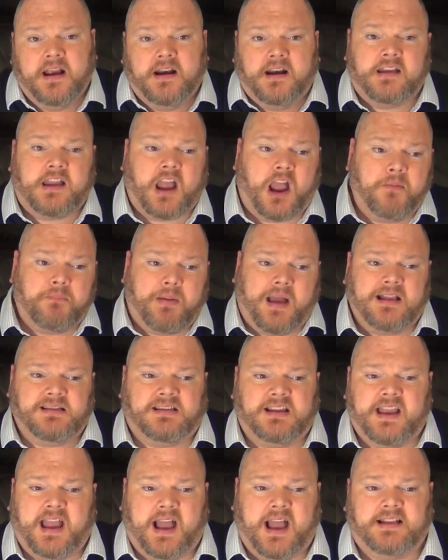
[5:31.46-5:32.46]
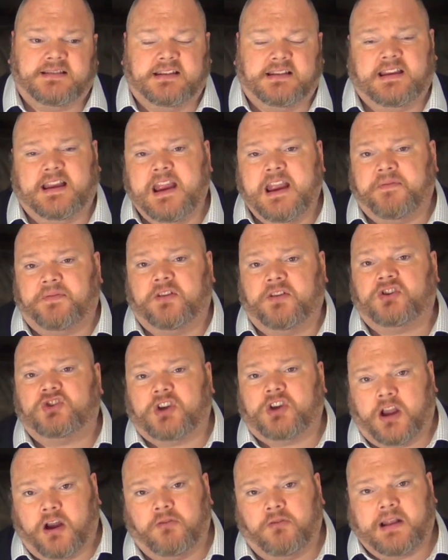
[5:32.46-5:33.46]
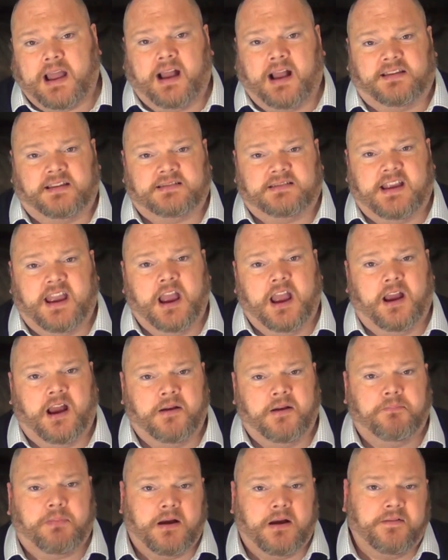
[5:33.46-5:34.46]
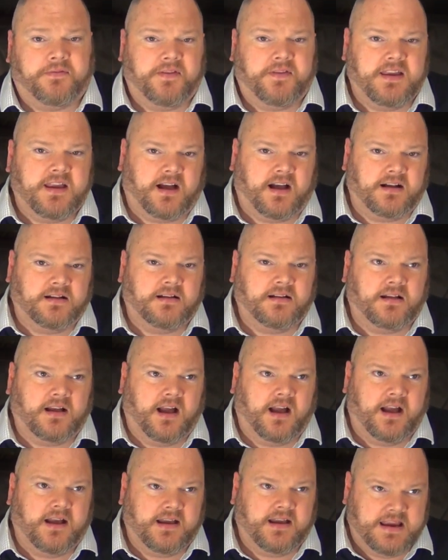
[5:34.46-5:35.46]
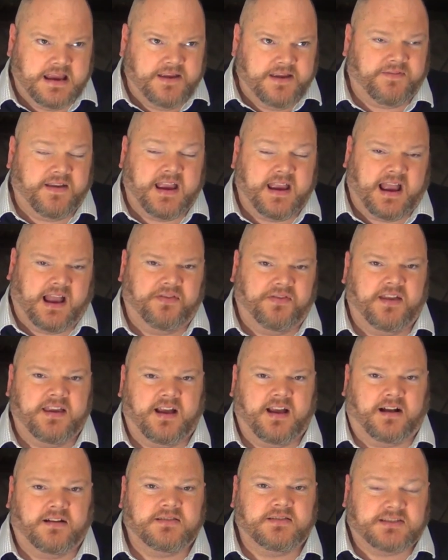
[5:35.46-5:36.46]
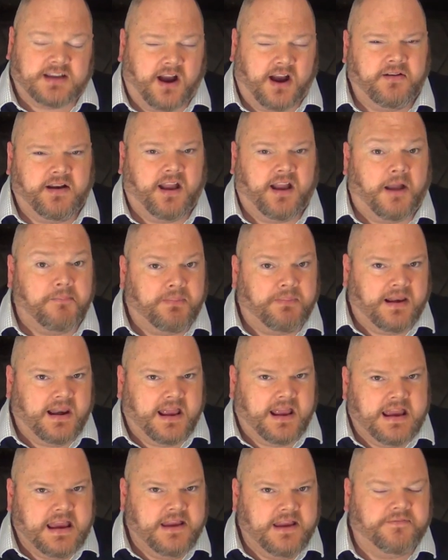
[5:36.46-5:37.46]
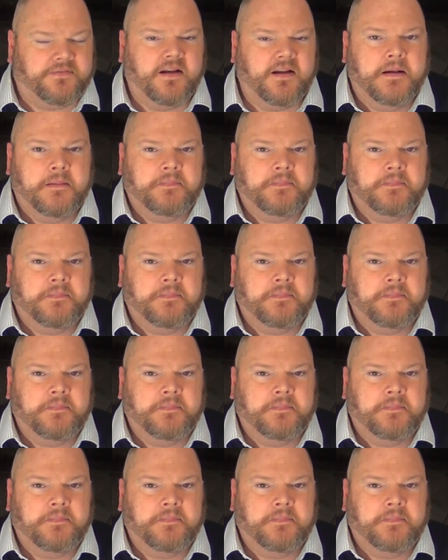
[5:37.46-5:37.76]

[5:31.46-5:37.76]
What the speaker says: But going back to the acting, even the child actors here, and both the young Evie and the young Tony, I believe,